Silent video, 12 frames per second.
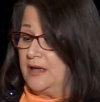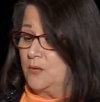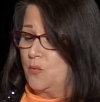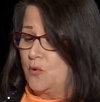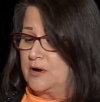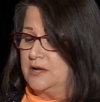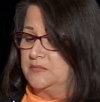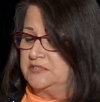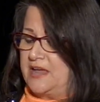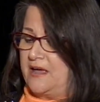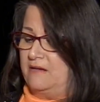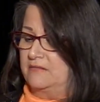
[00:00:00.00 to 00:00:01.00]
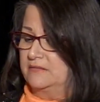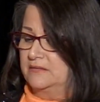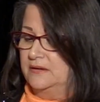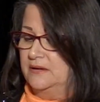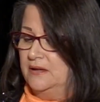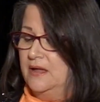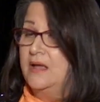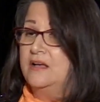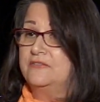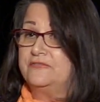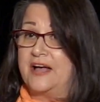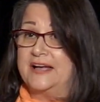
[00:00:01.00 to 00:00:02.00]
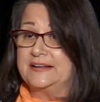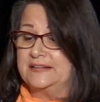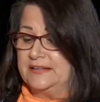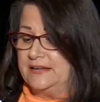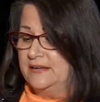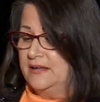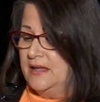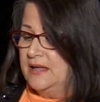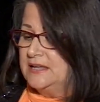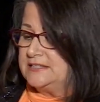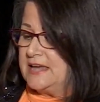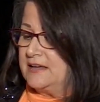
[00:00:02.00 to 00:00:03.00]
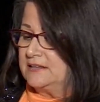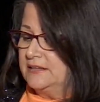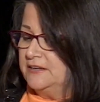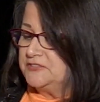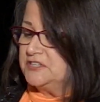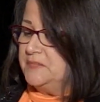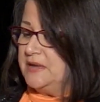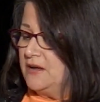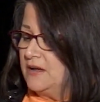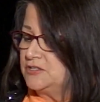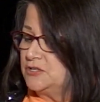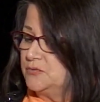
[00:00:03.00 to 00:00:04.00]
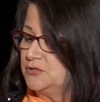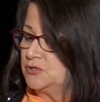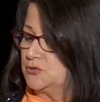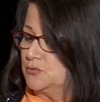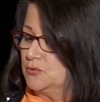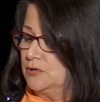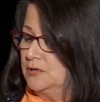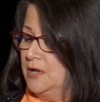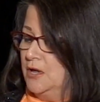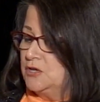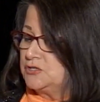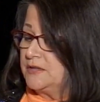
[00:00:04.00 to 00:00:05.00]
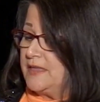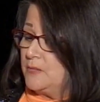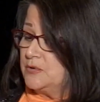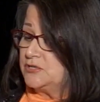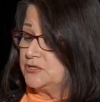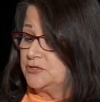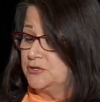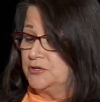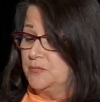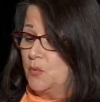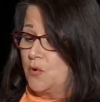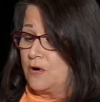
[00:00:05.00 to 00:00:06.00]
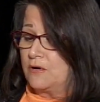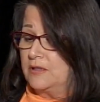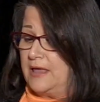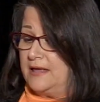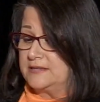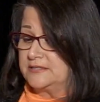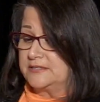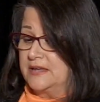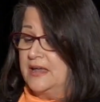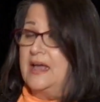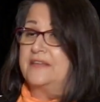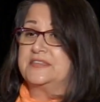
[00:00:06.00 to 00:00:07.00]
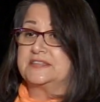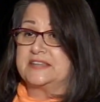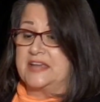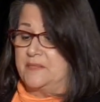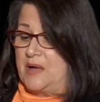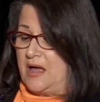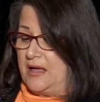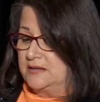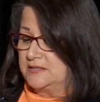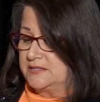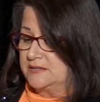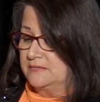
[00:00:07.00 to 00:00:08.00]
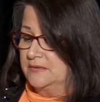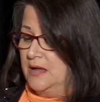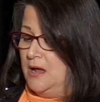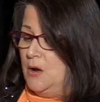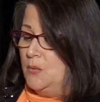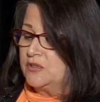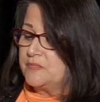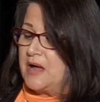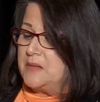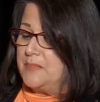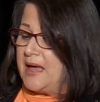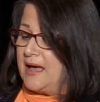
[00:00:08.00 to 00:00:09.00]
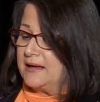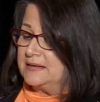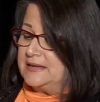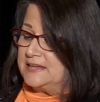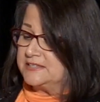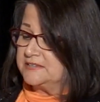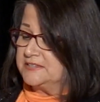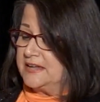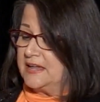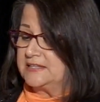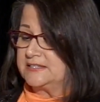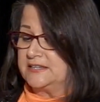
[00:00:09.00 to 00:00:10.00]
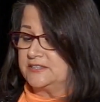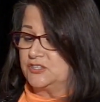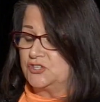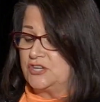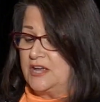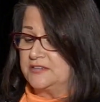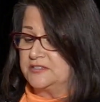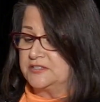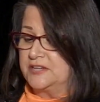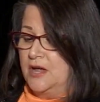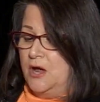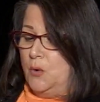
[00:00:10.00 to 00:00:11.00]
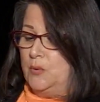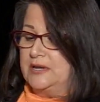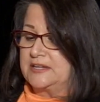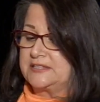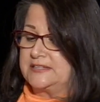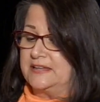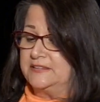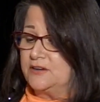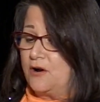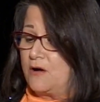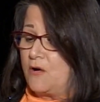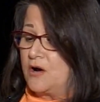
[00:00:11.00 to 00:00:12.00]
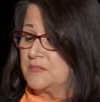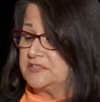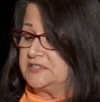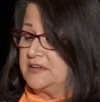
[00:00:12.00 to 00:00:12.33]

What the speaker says: wore him down. Finally, Dad lifted me onto a stool so that we stood more or less at the same height. With my back nestled against his chest, we extended our arms